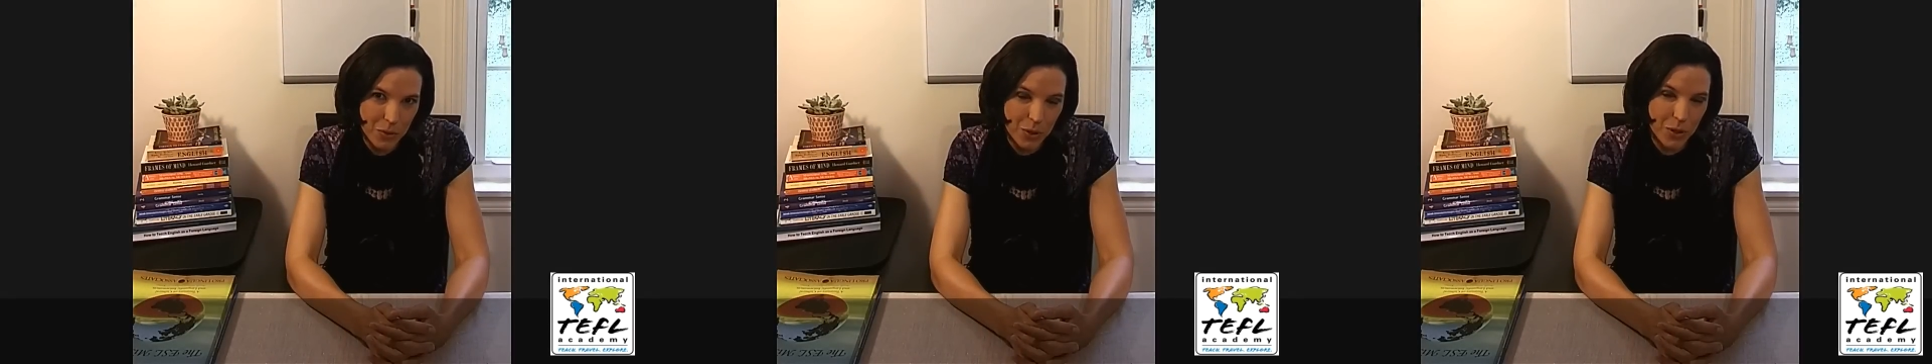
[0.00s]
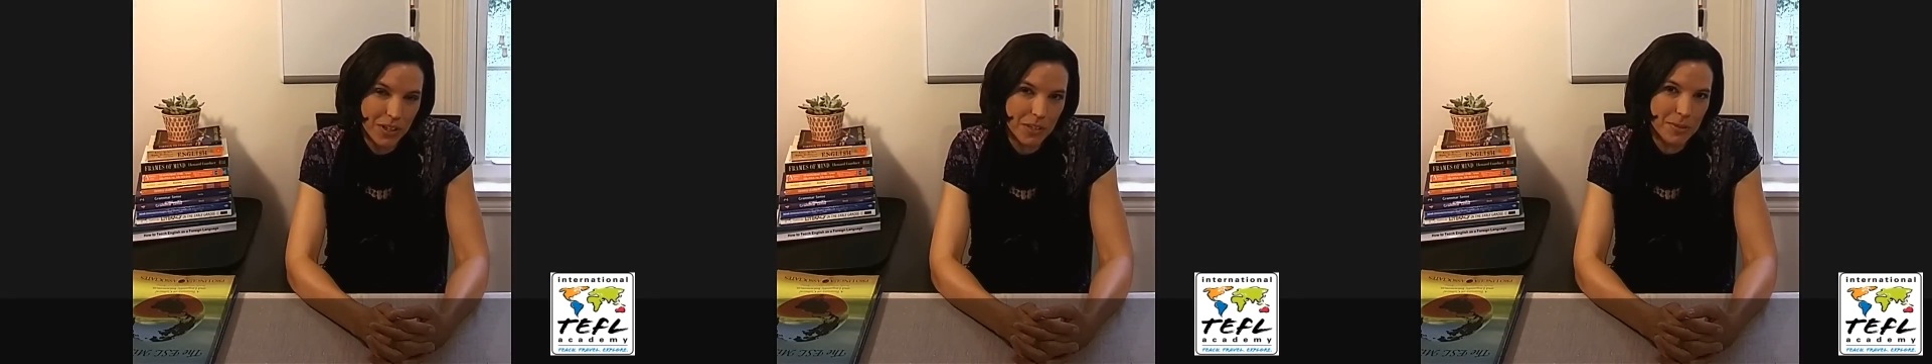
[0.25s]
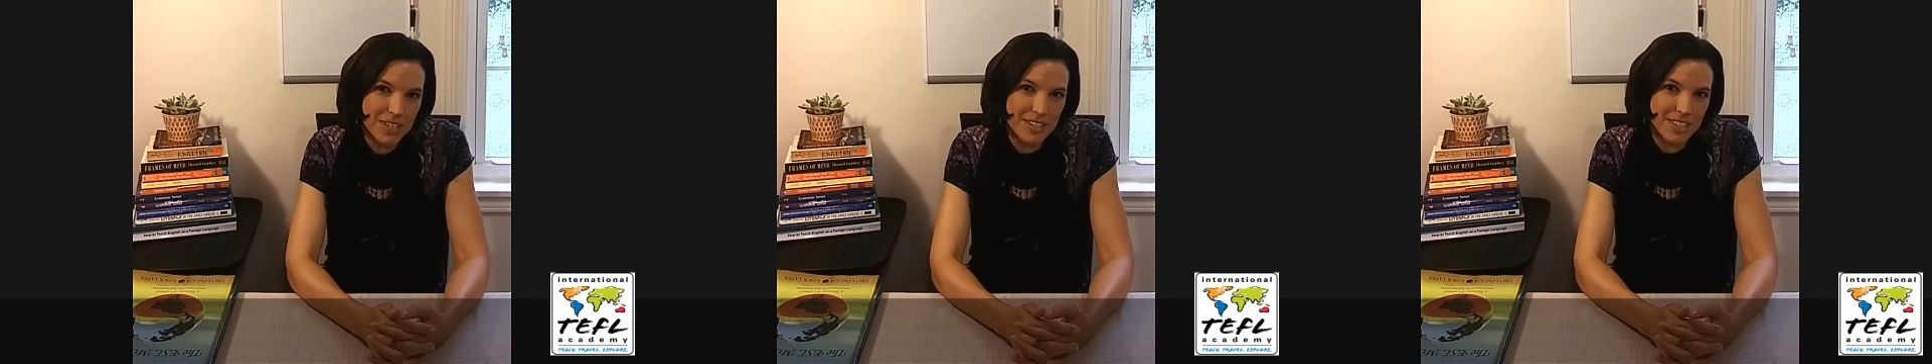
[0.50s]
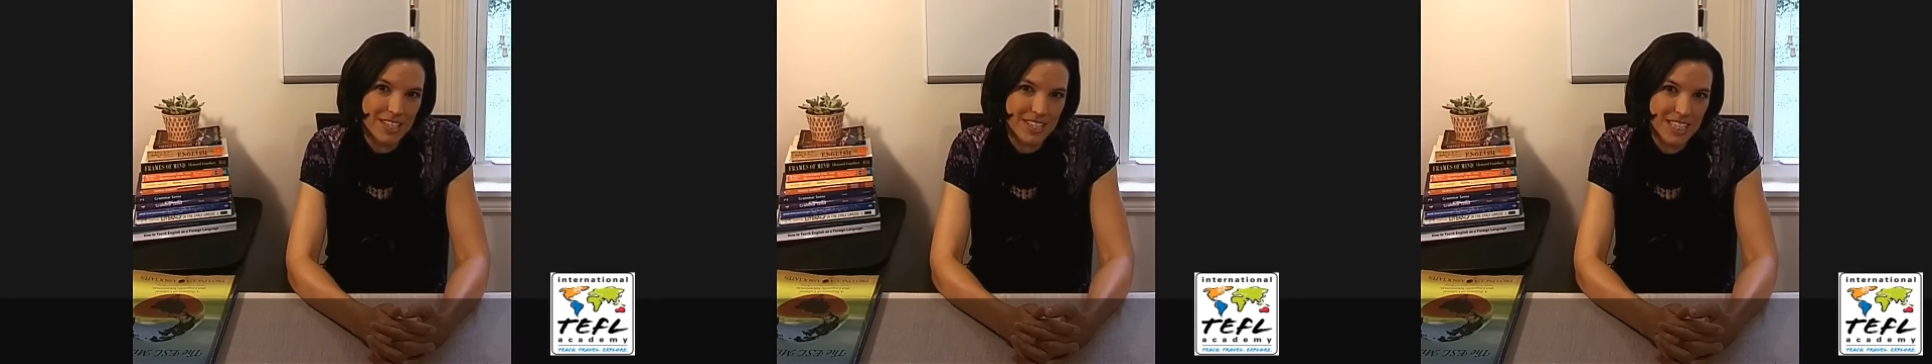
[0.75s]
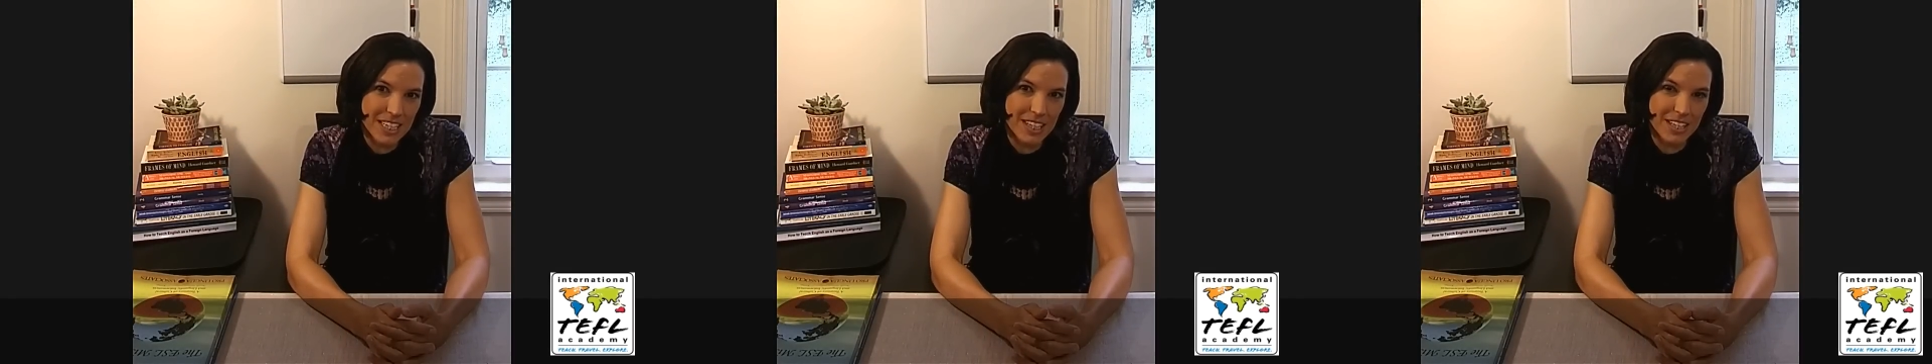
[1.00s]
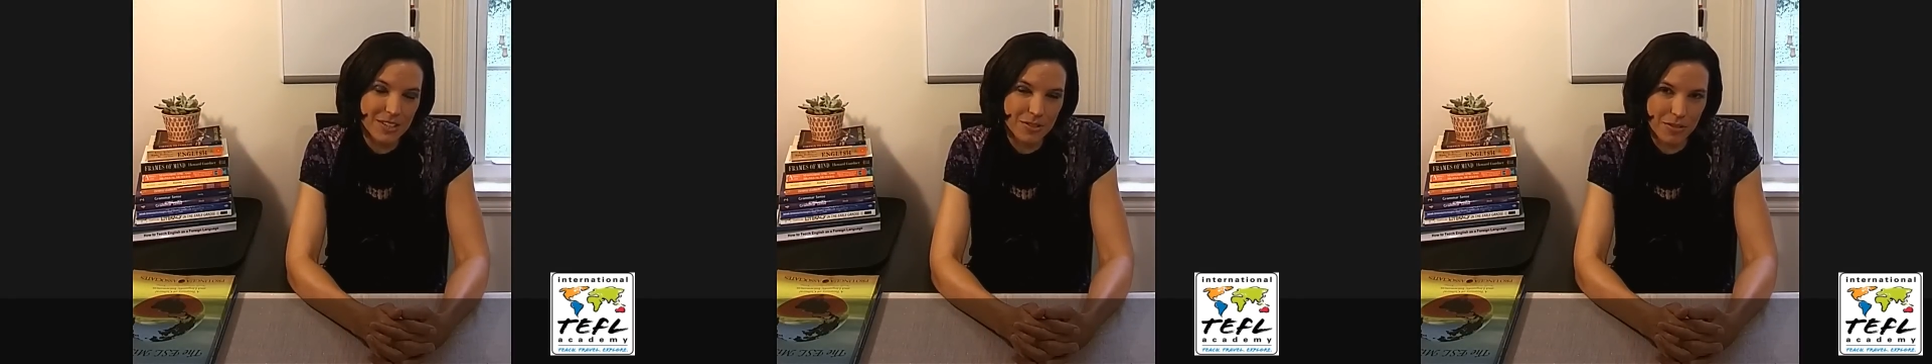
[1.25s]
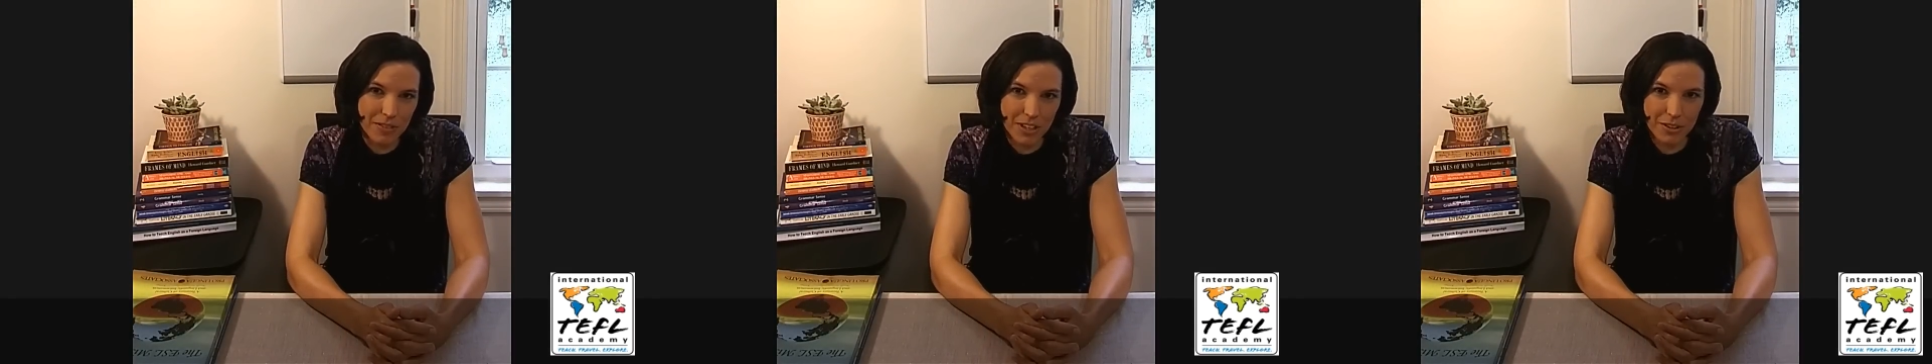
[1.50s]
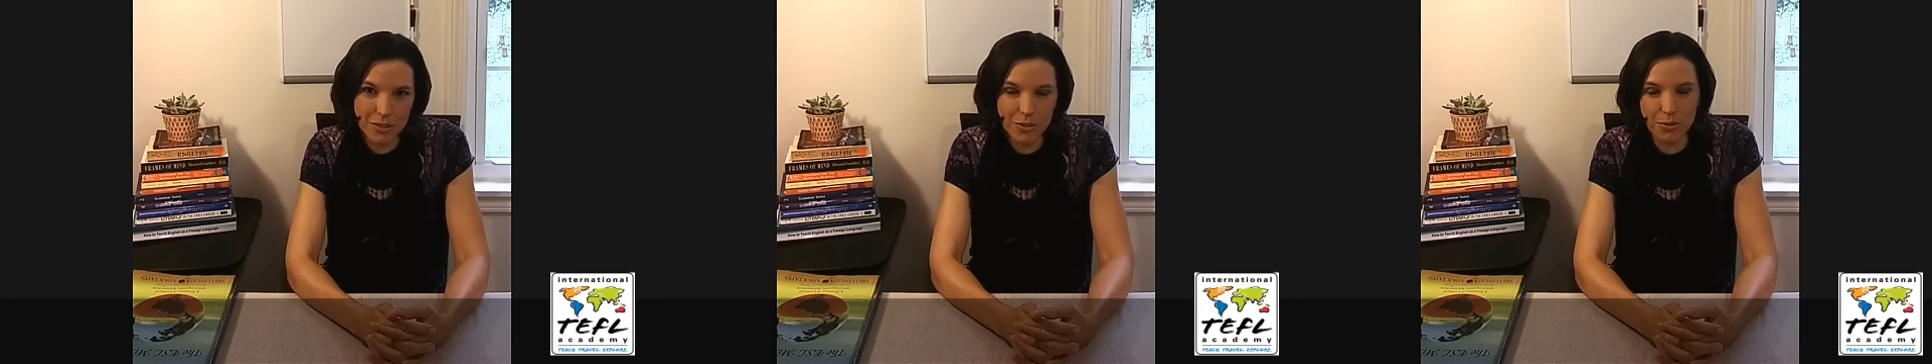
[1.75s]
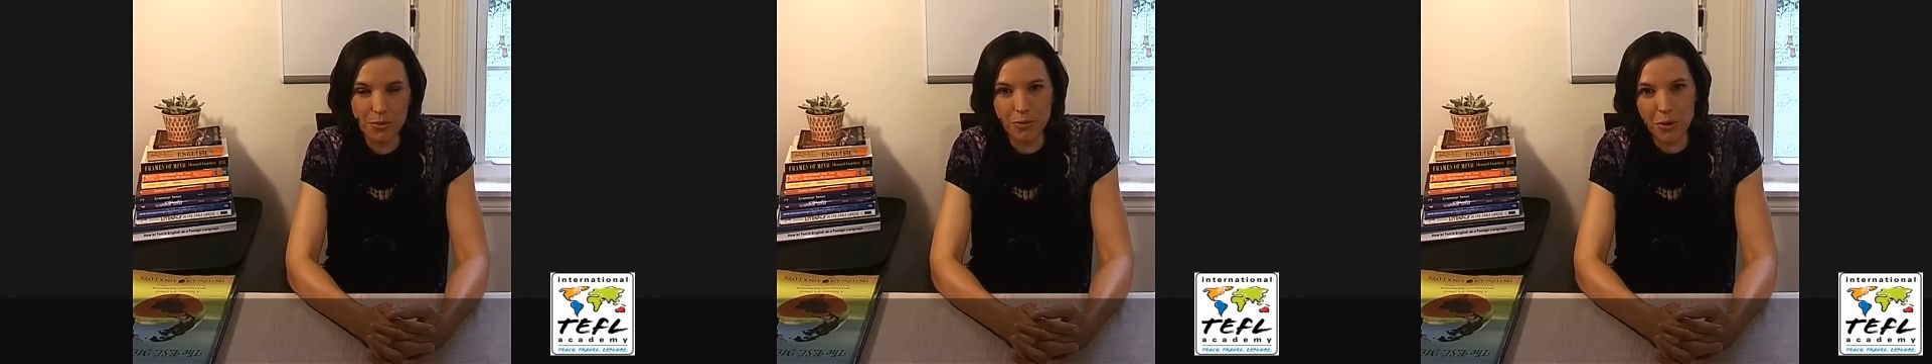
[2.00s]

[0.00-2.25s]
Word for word: We're going to be discussing the history of English through